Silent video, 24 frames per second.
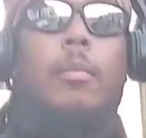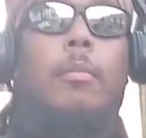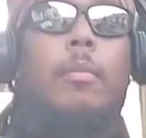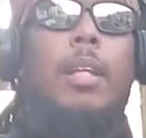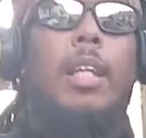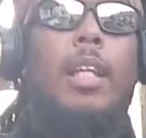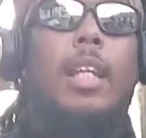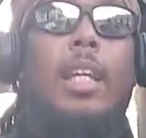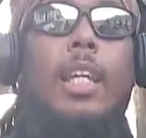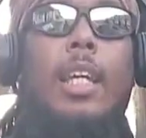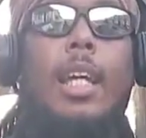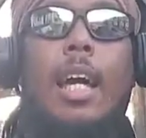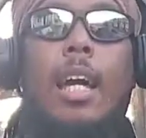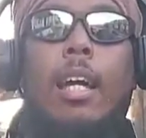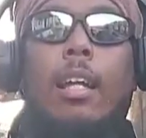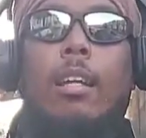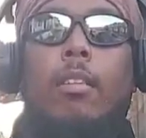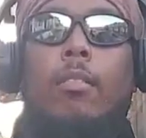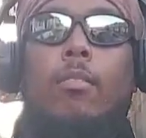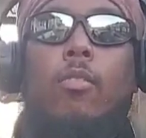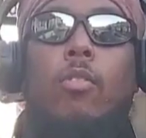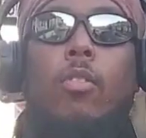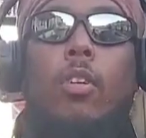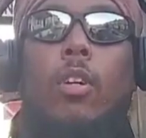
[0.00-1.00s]
something that they
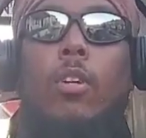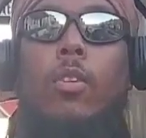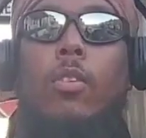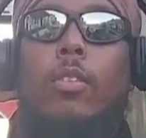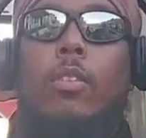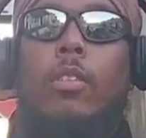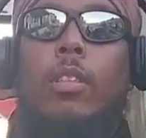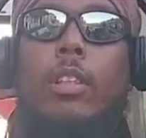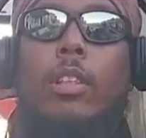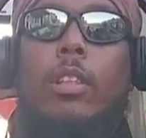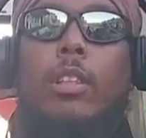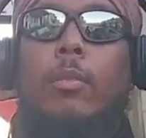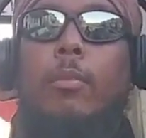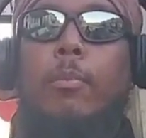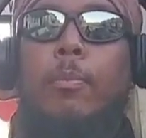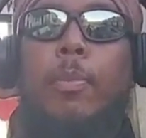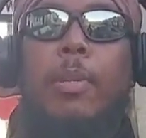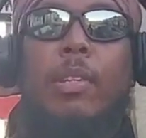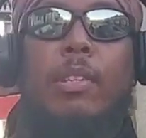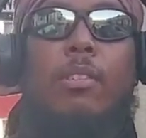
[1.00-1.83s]
got, you know, just some